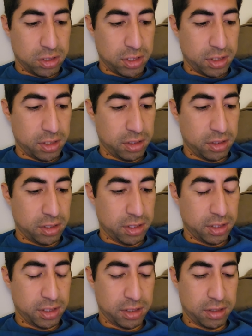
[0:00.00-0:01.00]
And then
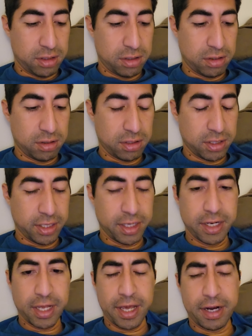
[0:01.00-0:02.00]
did. I
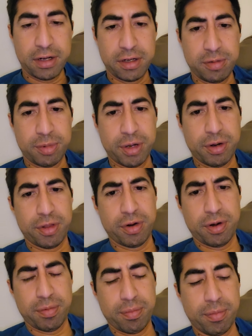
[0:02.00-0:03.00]
had to add on about another
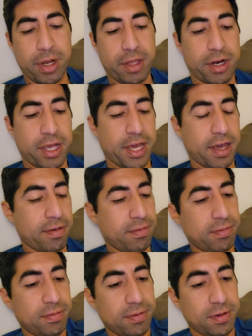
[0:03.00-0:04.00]
mile and a half
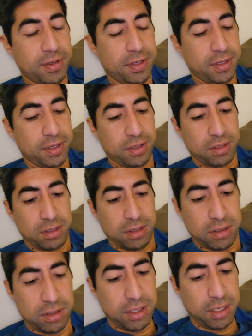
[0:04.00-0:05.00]

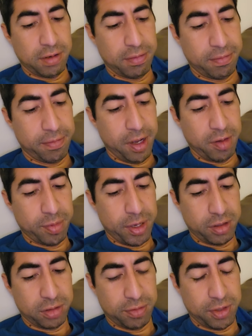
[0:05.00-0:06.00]
to get five
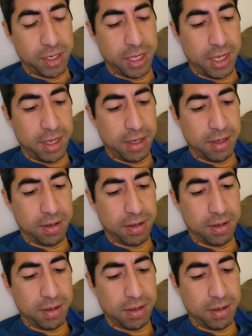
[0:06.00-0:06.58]
miles for the day.